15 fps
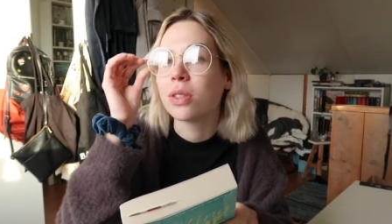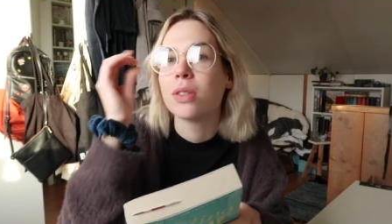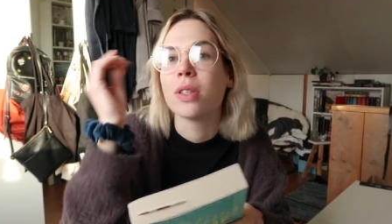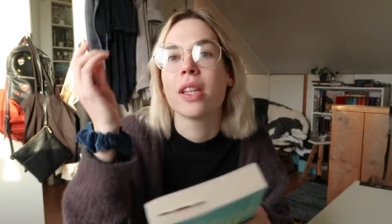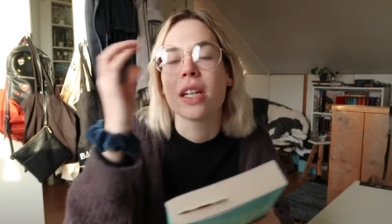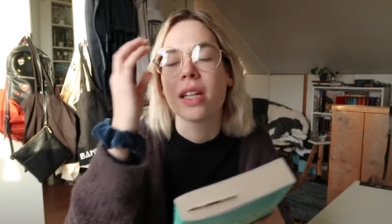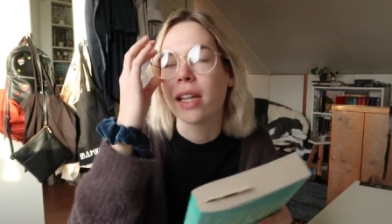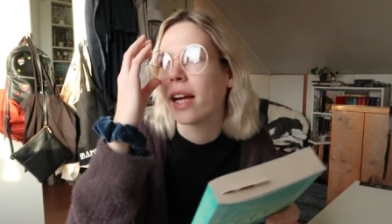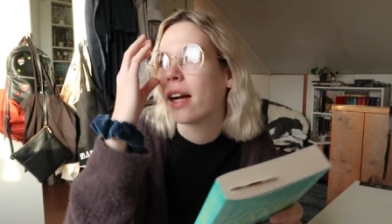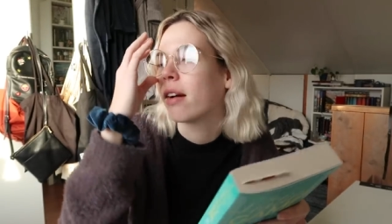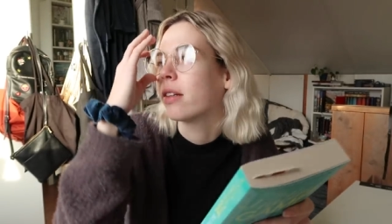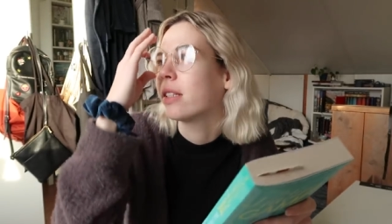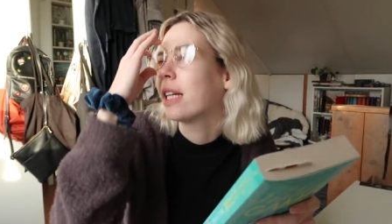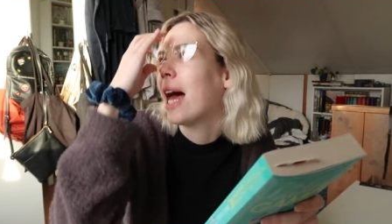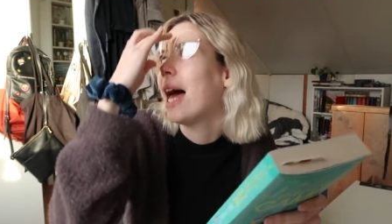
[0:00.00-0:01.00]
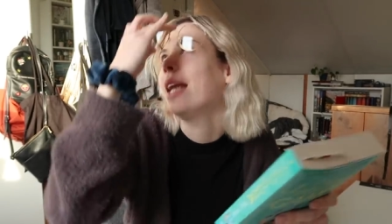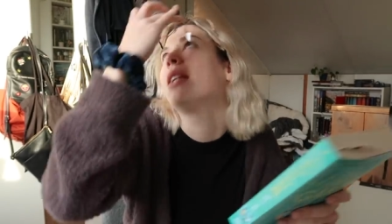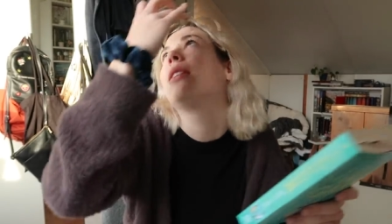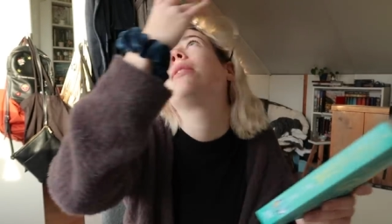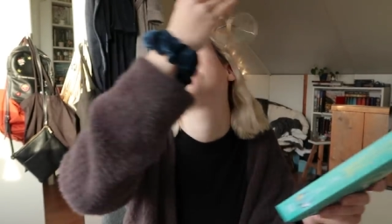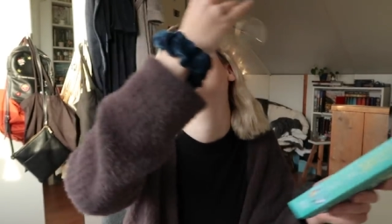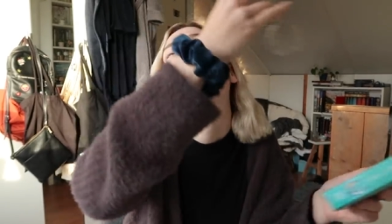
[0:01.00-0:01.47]
Ooh, the glare
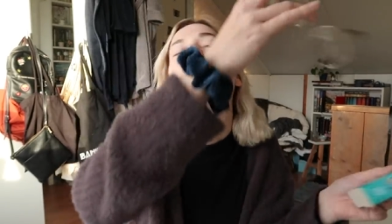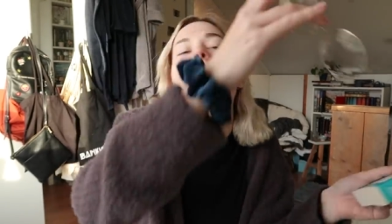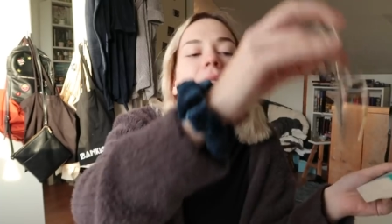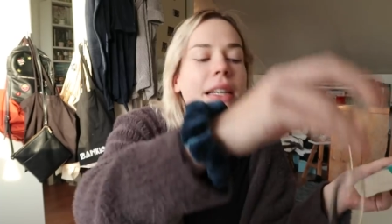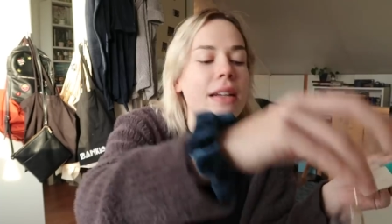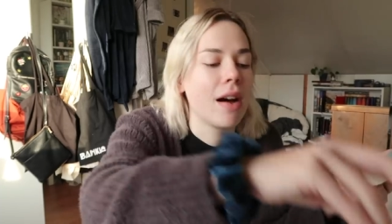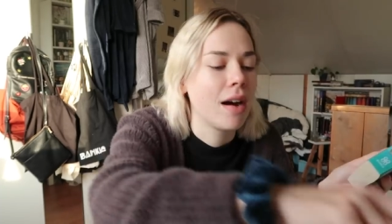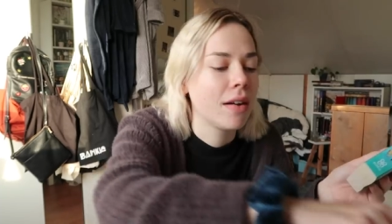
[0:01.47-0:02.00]
again, taking it